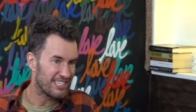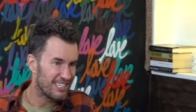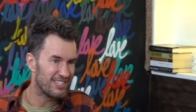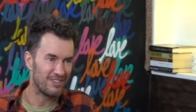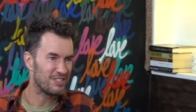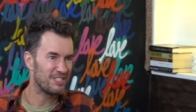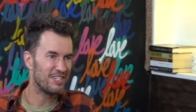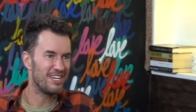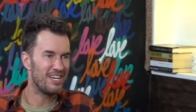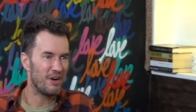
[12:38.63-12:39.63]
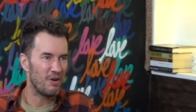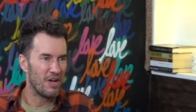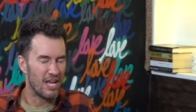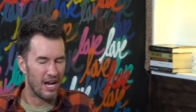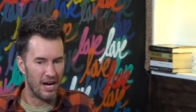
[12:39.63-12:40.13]
Mm-hmm. It was you know,
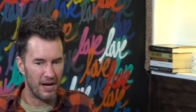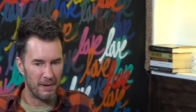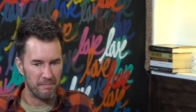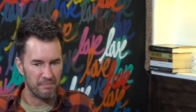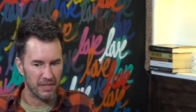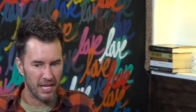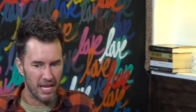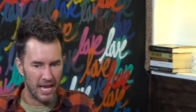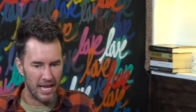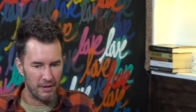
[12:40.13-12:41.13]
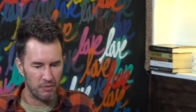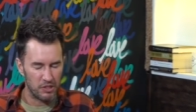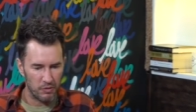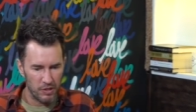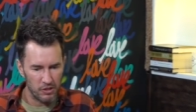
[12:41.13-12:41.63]
um, and
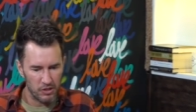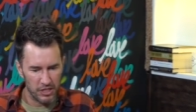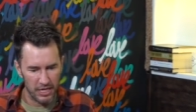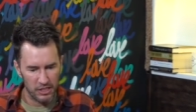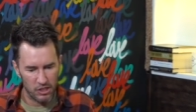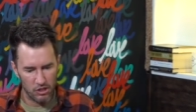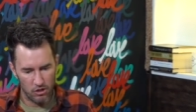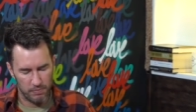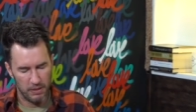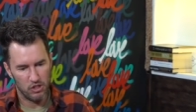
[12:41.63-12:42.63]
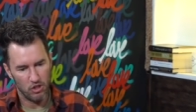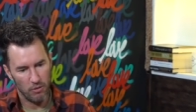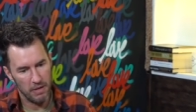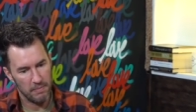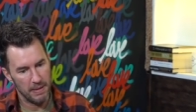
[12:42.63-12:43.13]
what's so interesting is that there's been so
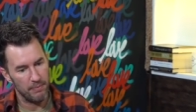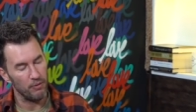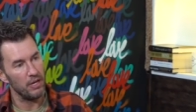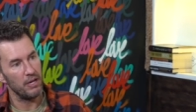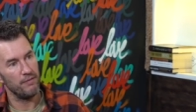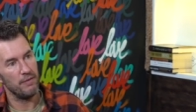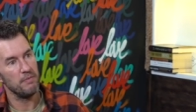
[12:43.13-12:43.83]
many people that have